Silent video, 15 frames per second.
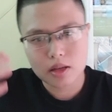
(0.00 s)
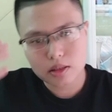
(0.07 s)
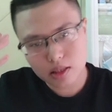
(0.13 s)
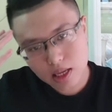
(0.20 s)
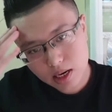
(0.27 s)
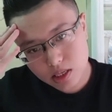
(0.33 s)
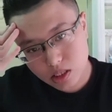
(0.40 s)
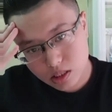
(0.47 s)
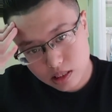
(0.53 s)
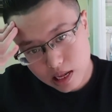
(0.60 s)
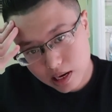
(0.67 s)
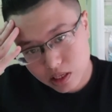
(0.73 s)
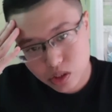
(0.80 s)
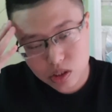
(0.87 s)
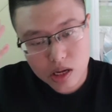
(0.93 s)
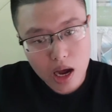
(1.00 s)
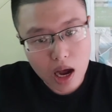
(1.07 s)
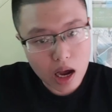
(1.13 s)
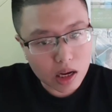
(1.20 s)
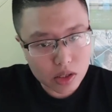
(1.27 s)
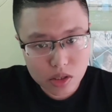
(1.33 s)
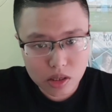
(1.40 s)
That is
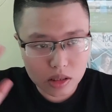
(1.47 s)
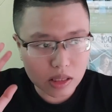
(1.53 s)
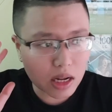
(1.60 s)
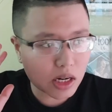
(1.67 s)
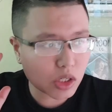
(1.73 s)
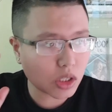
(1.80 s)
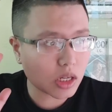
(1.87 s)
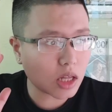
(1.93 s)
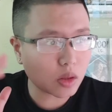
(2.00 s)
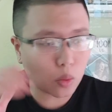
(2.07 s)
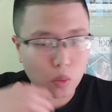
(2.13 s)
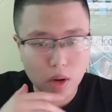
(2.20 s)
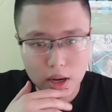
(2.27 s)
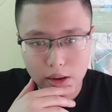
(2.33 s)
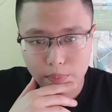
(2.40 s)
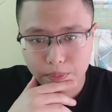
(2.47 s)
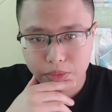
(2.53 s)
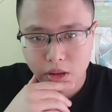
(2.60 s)
not the way.